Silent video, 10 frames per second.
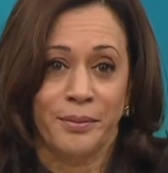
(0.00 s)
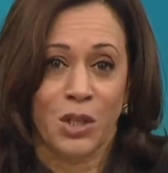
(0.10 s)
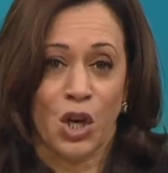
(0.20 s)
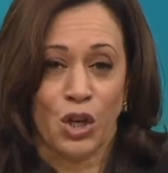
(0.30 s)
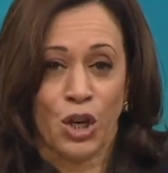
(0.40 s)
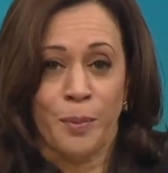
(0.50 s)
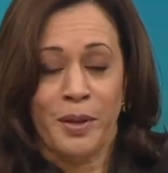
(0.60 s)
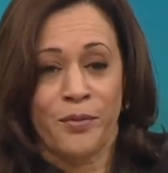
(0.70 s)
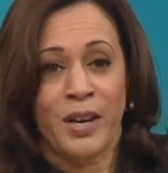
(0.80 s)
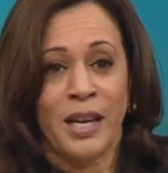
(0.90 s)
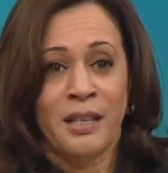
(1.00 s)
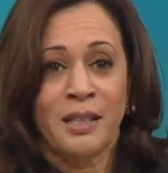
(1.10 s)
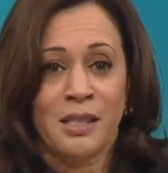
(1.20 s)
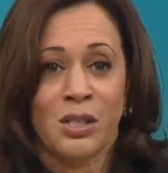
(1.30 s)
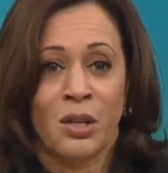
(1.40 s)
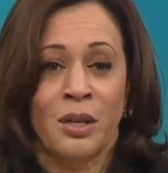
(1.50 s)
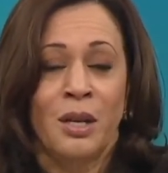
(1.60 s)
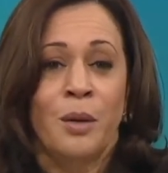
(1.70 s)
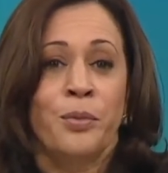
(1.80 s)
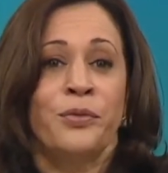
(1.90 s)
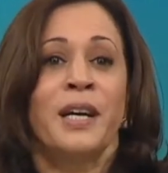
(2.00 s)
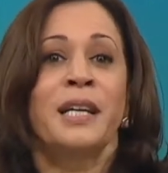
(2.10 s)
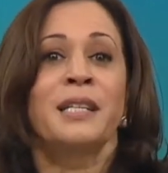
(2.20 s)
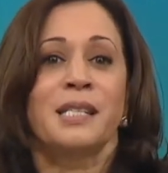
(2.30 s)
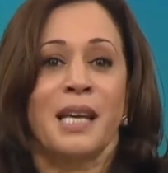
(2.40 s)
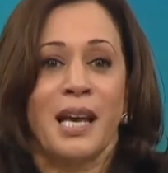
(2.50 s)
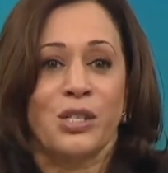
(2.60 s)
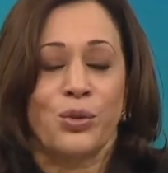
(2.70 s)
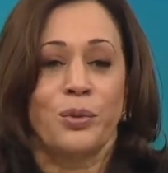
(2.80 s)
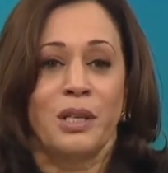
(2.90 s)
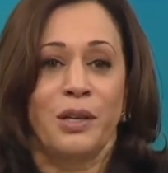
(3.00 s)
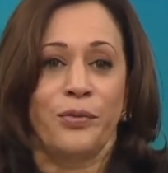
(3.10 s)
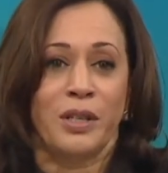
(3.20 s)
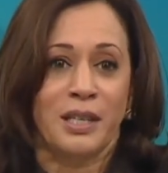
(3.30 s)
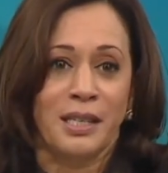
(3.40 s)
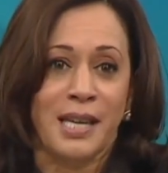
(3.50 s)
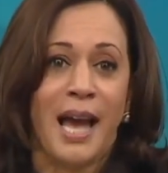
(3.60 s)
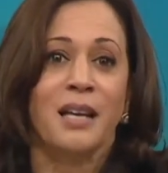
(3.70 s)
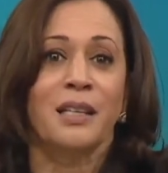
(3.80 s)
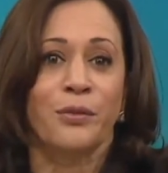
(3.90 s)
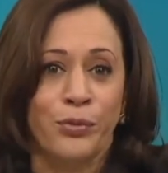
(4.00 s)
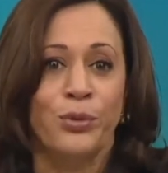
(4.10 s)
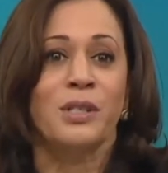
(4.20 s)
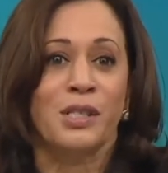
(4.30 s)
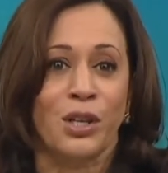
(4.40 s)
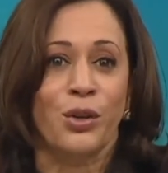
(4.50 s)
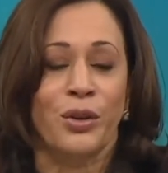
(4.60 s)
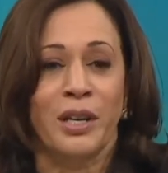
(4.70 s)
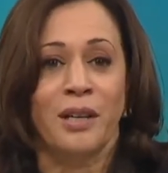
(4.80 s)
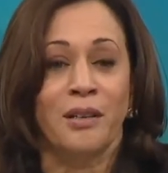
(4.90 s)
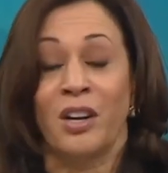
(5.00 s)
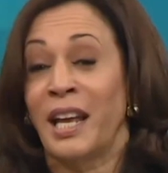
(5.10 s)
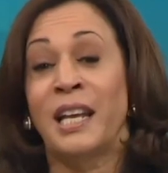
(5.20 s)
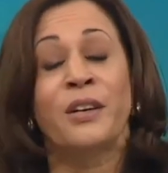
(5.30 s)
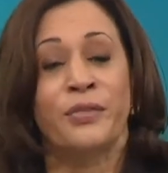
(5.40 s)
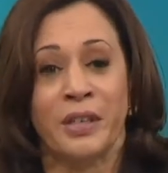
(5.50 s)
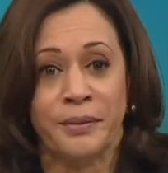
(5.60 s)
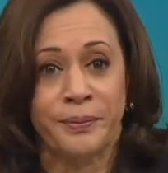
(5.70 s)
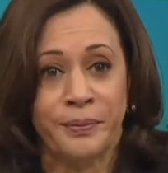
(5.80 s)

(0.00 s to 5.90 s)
on curbing violence, on providing disaster relief, on tackling food insecurity, on any of it,